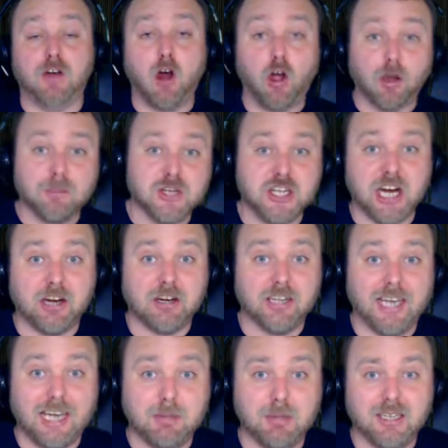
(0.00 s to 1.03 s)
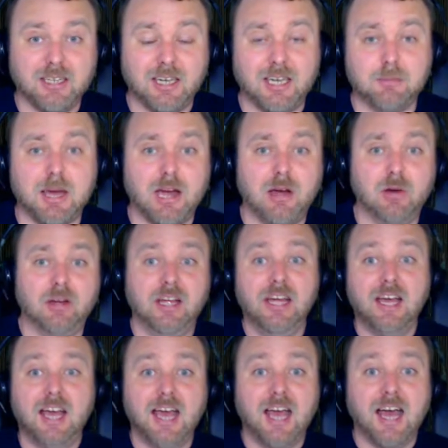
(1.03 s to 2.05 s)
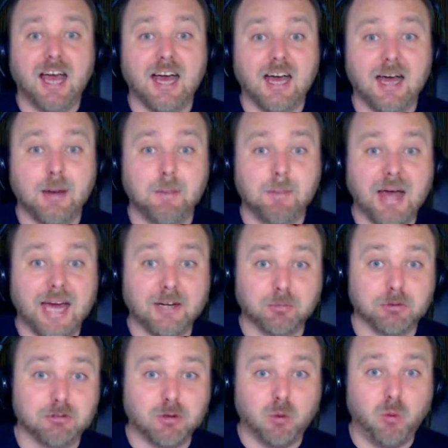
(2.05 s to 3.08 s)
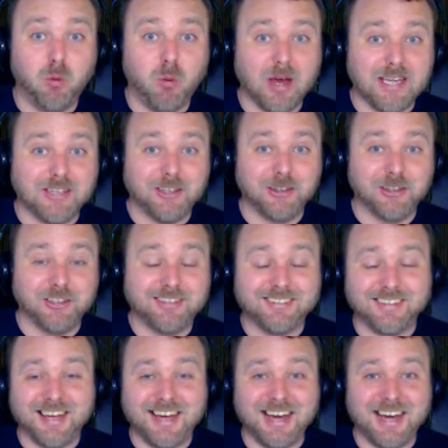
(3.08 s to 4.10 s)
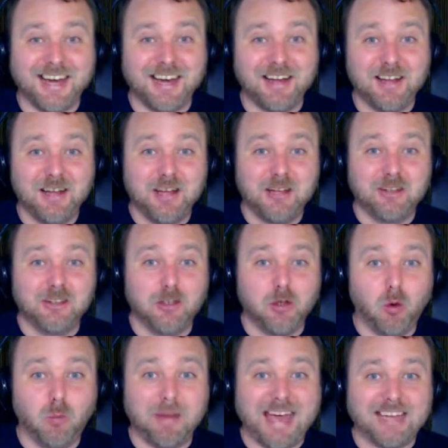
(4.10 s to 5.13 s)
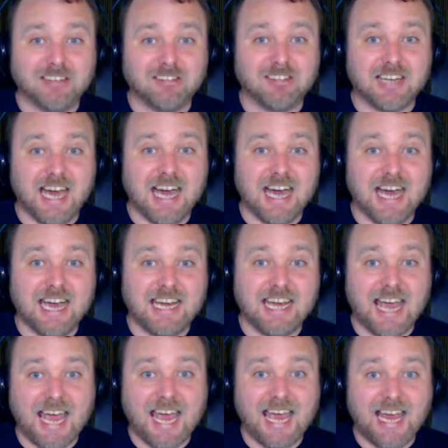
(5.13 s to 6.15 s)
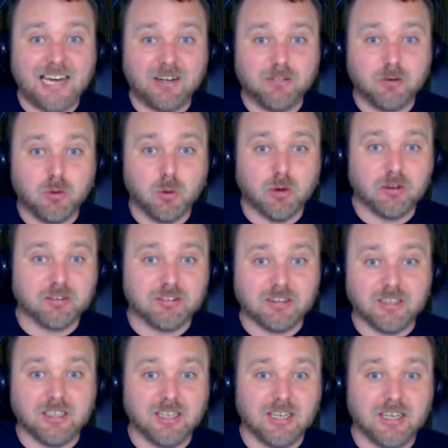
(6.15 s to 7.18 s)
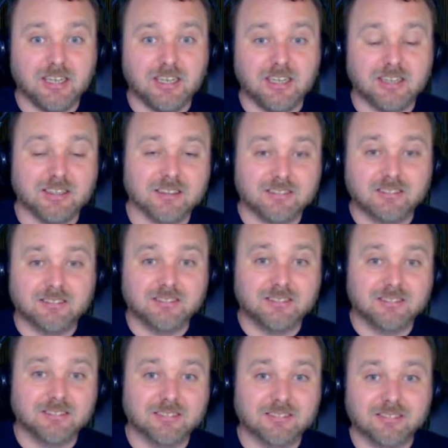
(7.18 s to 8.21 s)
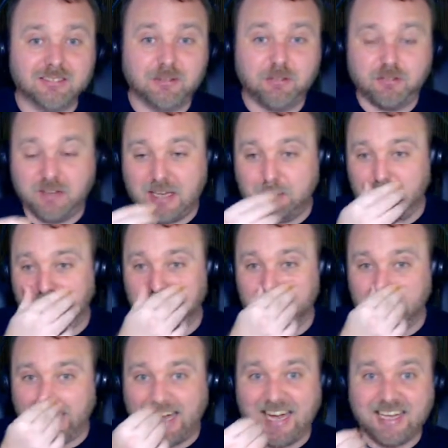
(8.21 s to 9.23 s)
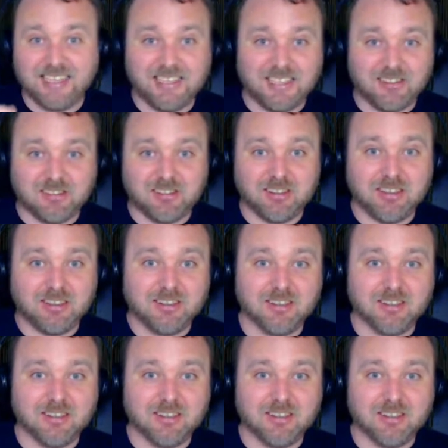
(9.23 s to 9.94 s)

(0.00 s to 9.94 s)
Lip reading: Armchair Gaming came out, and it was quite good. No Man's Sky, and of course the famous guy Nietzsche.